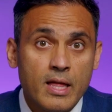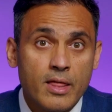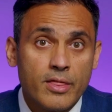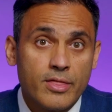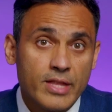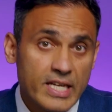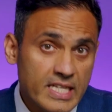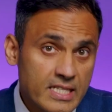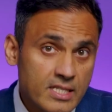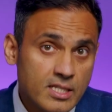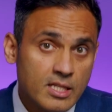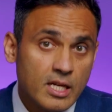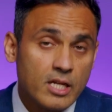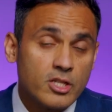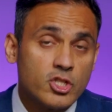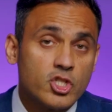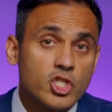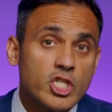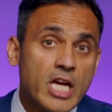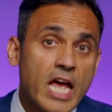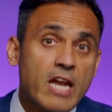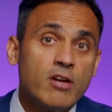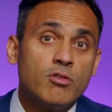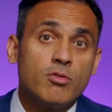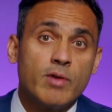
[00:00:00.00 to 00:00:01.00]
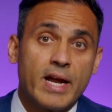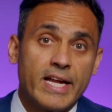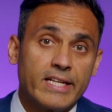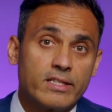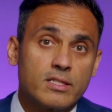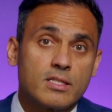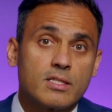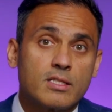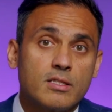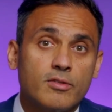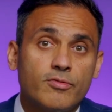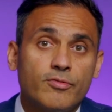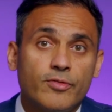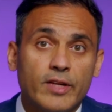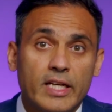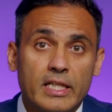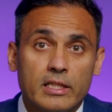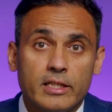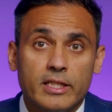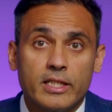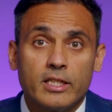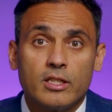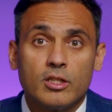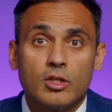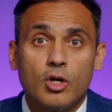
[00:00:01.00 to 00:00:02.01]
This generates the
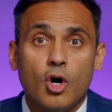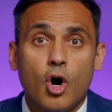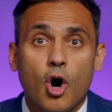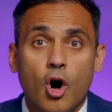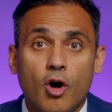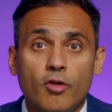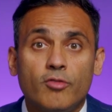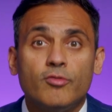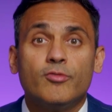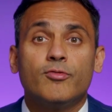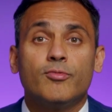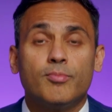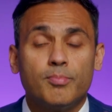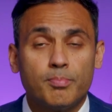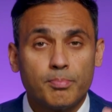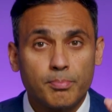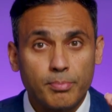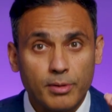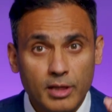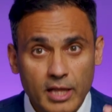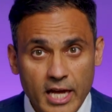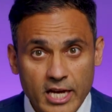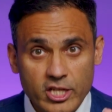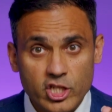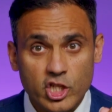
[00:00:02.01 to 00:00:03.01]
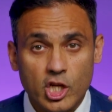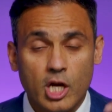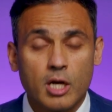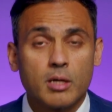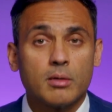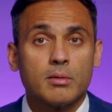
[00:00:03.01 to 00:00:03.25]
feeling of pleasure.